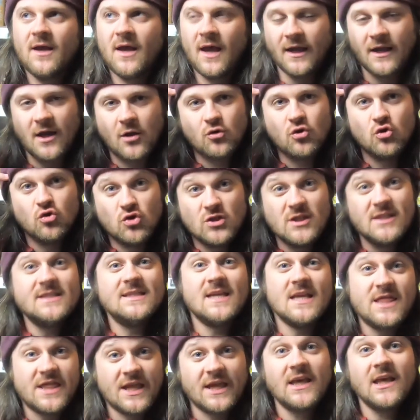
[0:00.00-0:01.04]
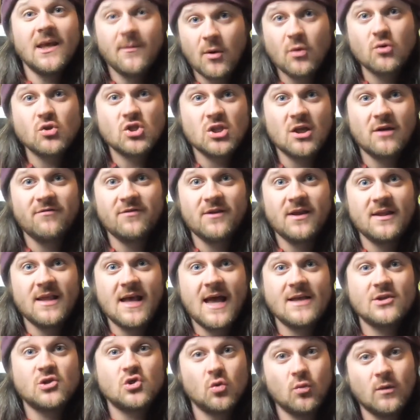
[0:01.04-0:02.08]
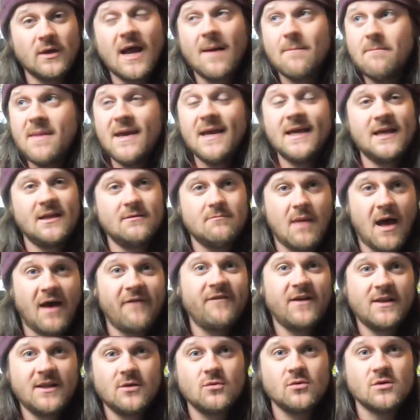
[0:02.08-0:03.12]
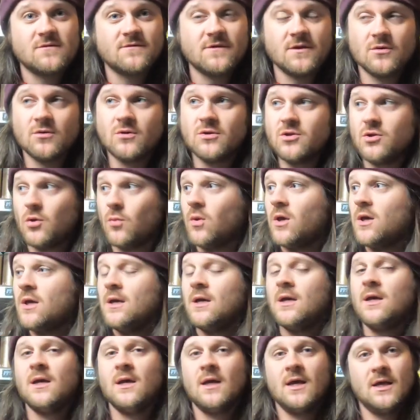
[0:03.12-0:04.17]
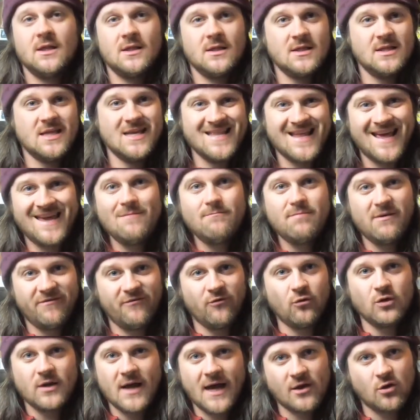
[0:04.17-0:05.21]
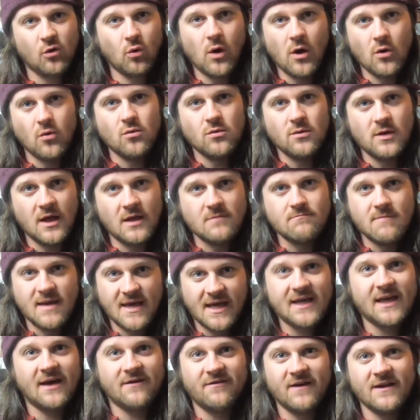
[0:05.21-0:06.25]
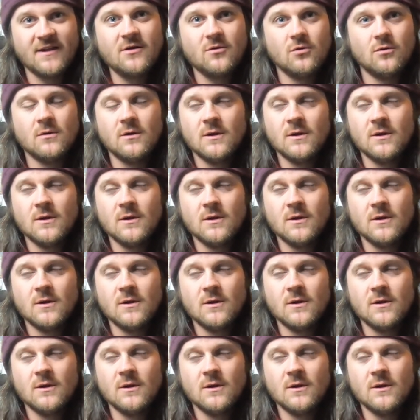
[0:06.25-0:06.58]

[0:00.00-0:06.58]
and how you need to think about stuff like that. So when I'm making my videos for YouTube, the night before I go out and make a video,